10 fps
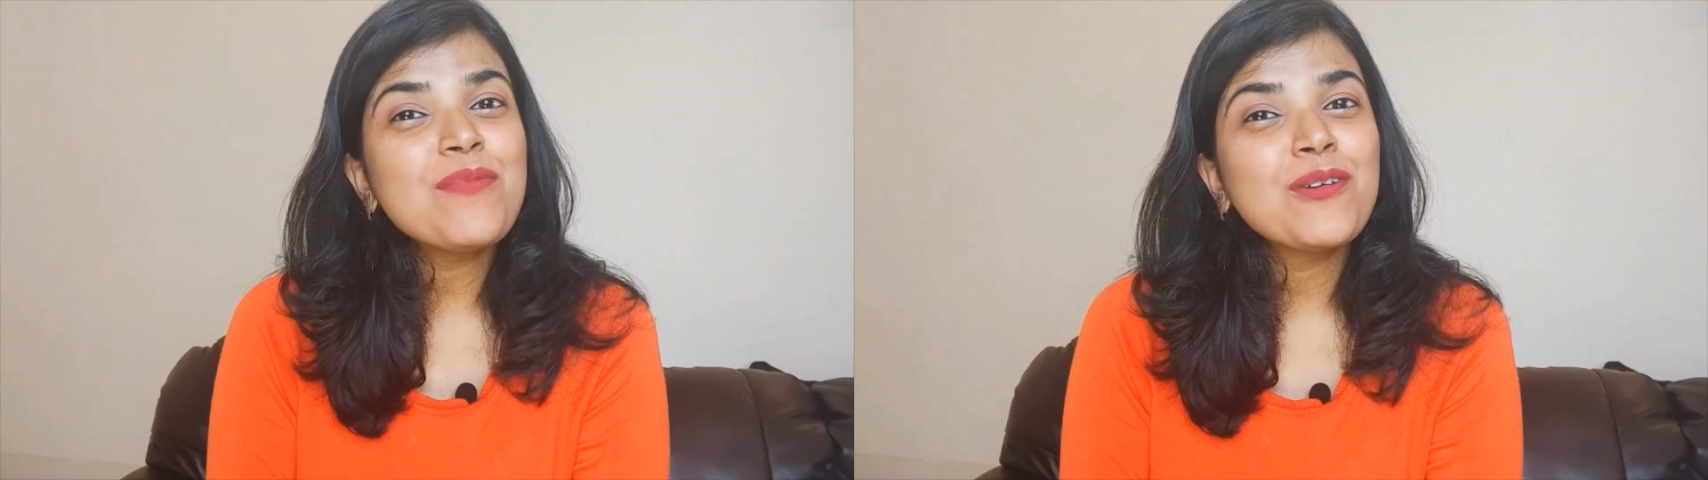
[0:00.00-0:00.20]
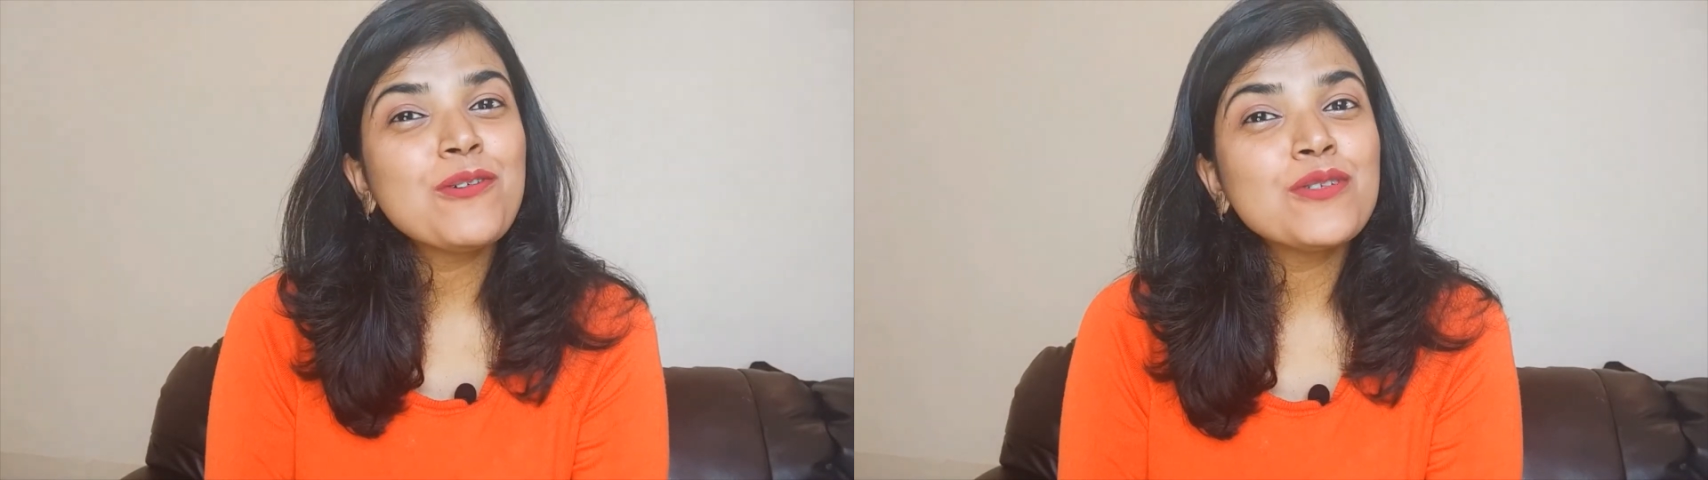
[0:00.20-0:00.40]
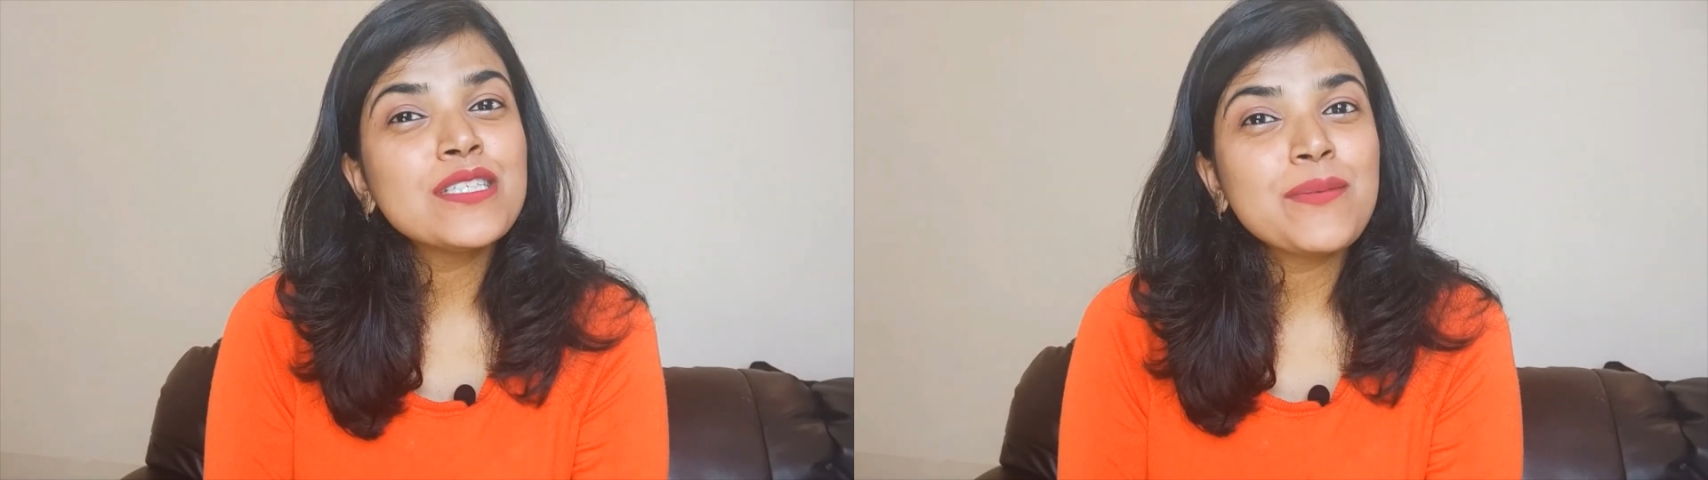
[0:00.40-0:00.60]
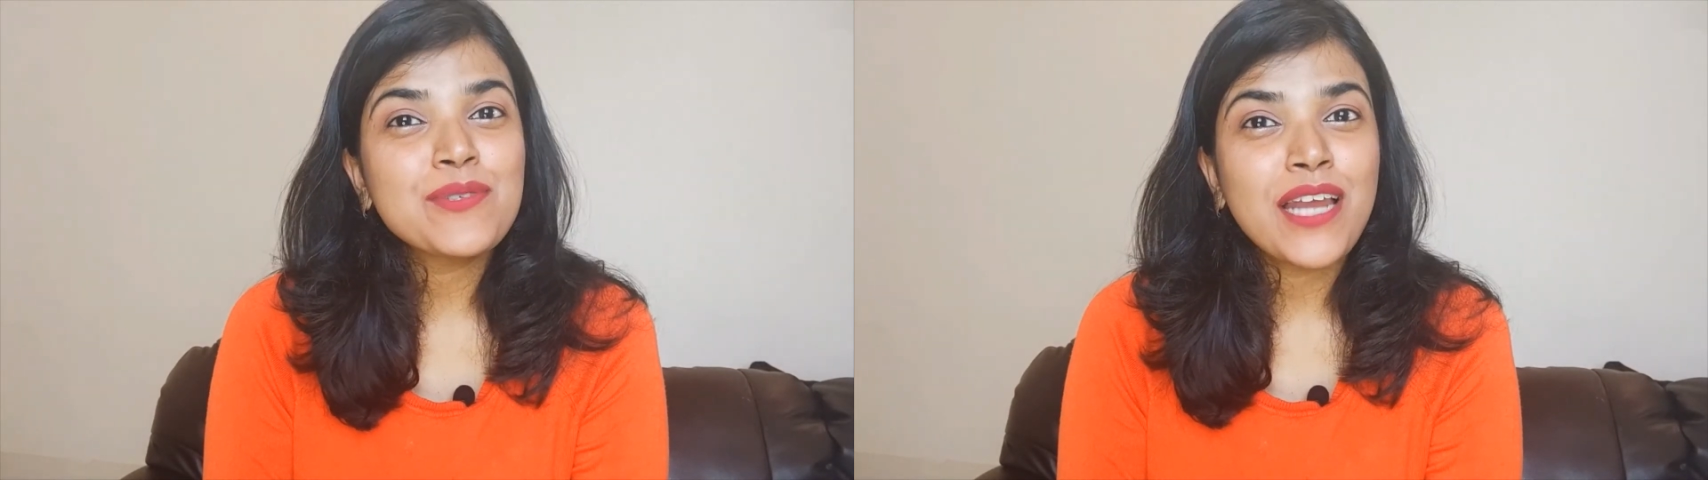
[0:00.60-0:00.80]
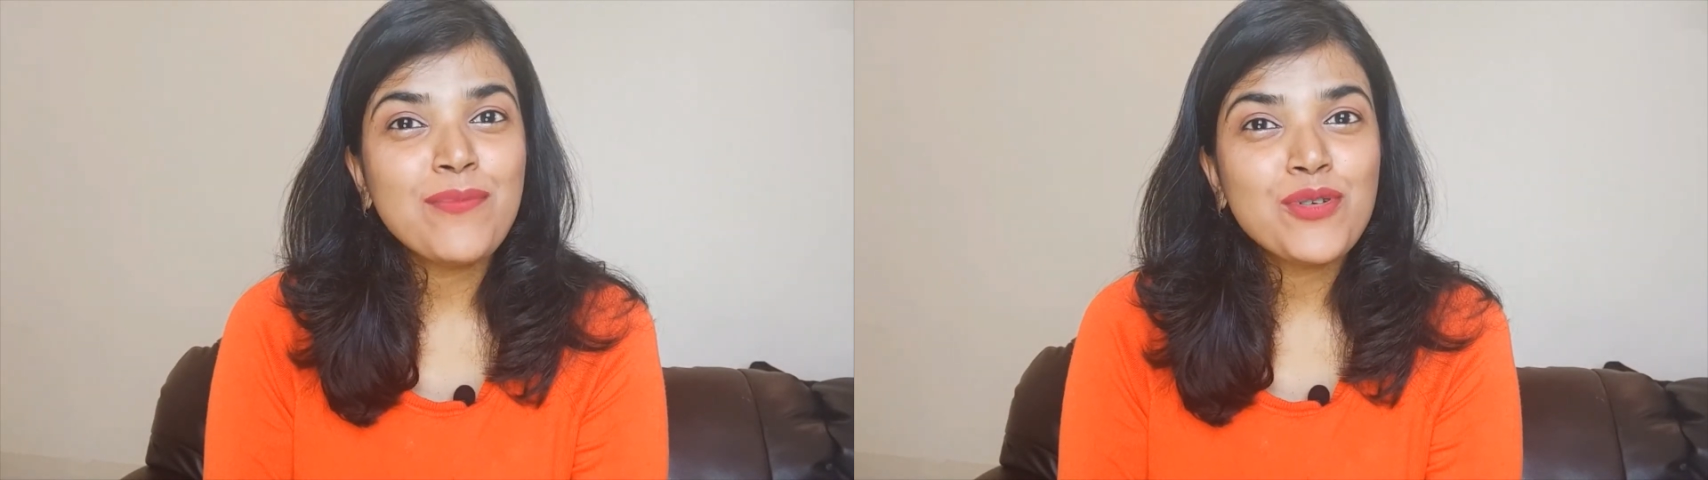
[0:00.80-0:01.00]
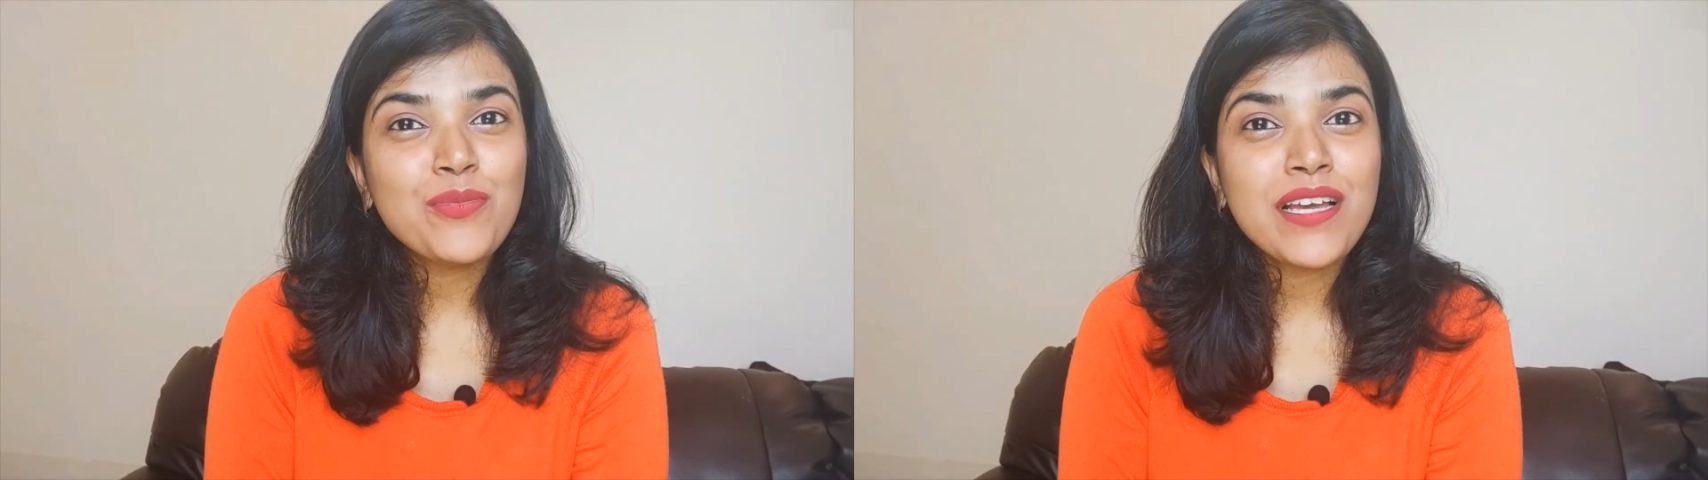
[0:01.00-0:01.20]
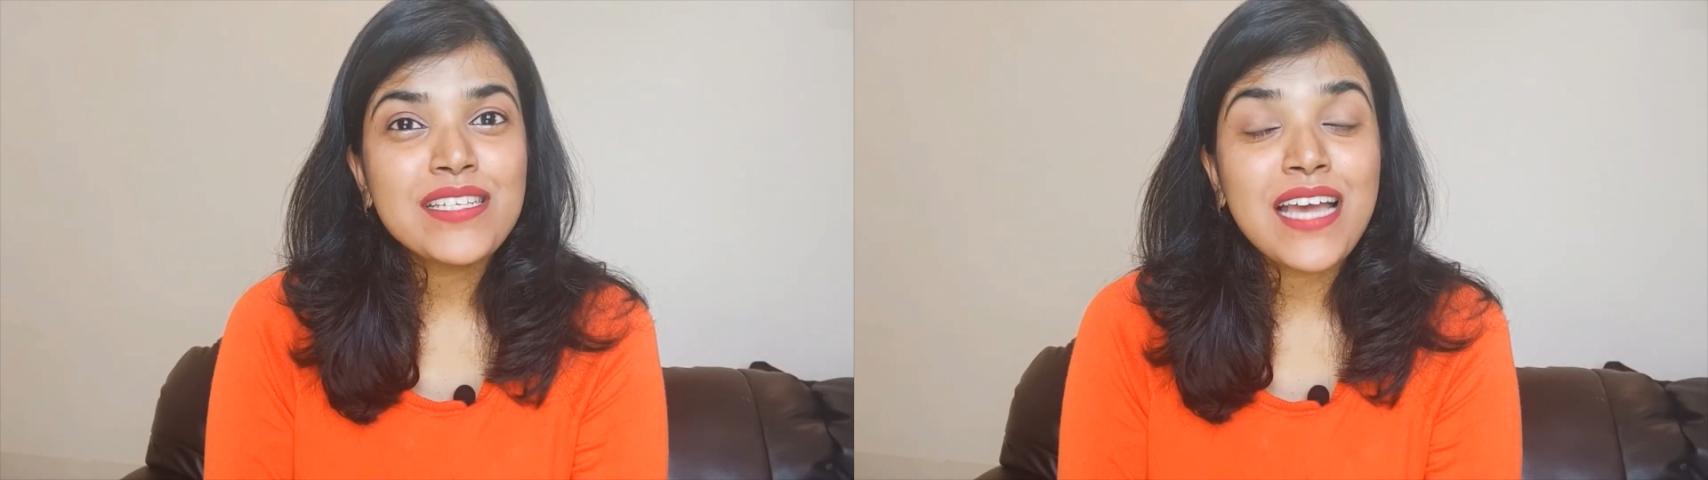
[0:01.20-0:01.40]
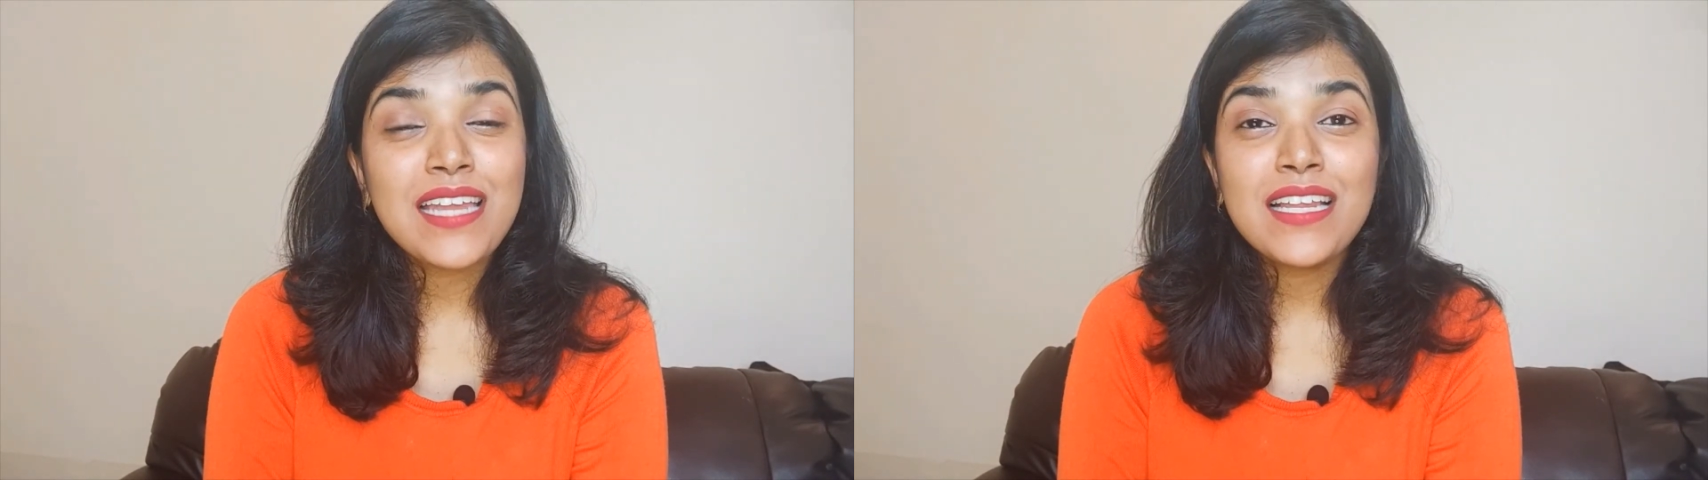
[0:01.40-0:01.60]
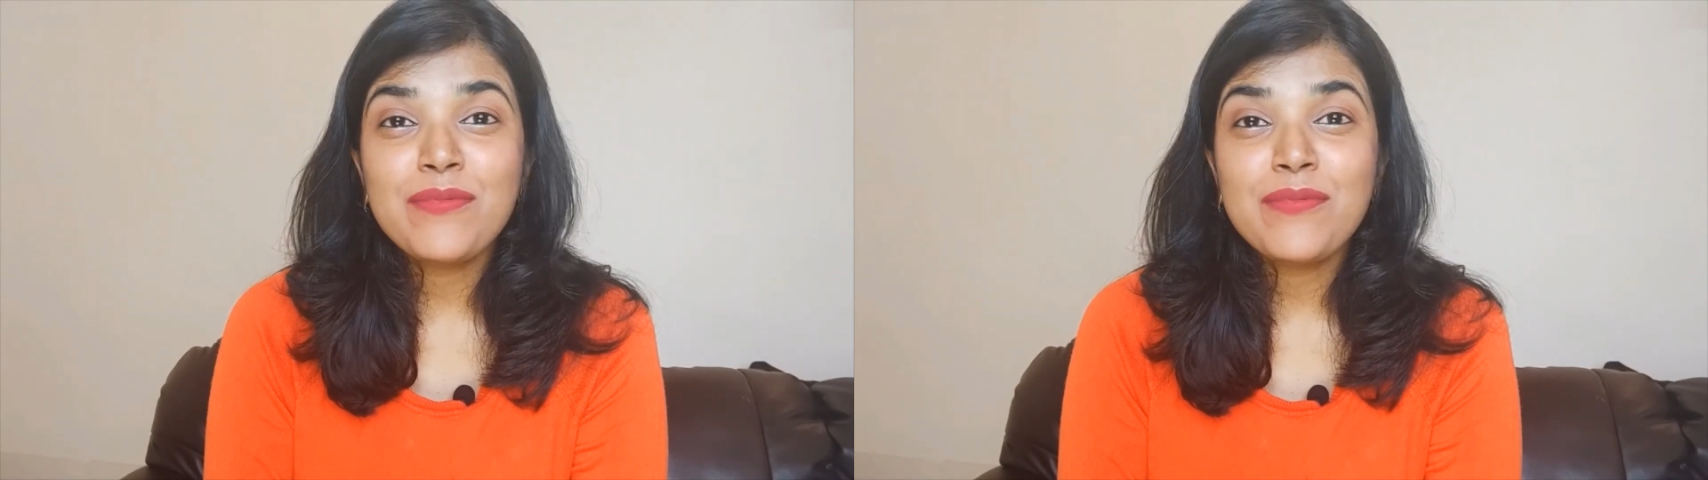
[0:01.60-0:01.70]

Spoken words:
and also subscribe to my channel,